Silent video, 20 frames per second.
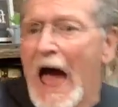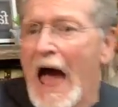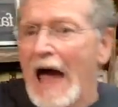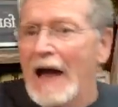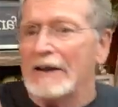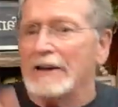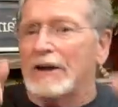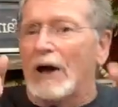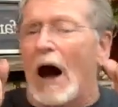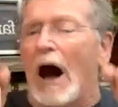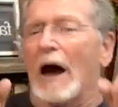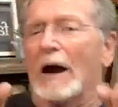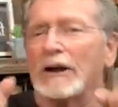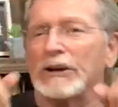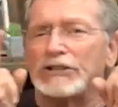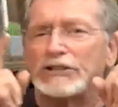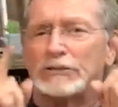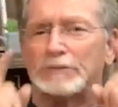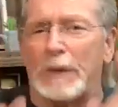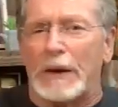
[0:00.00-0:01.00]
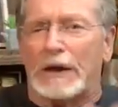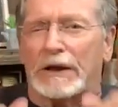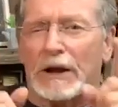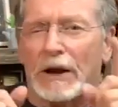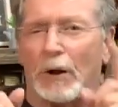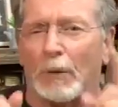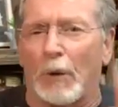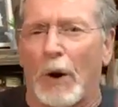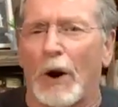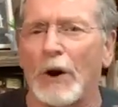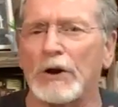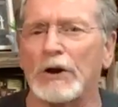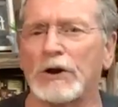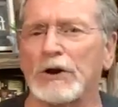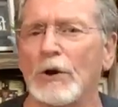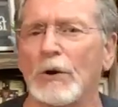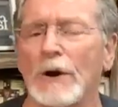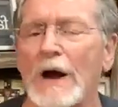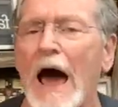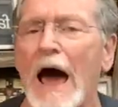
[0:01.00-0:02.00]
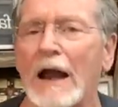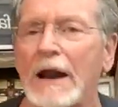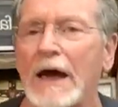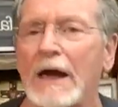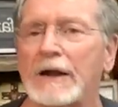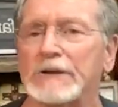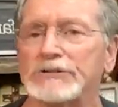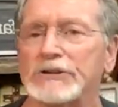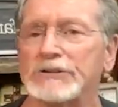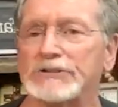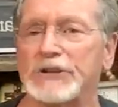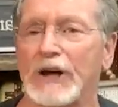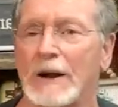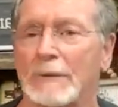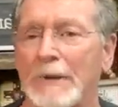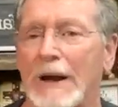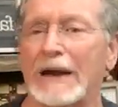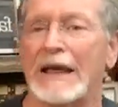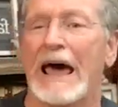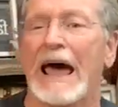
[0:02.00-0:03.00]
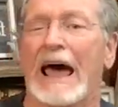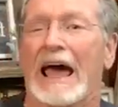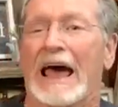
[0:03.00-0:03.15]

And God is speaking a word to you and I, ladies and gentlemen.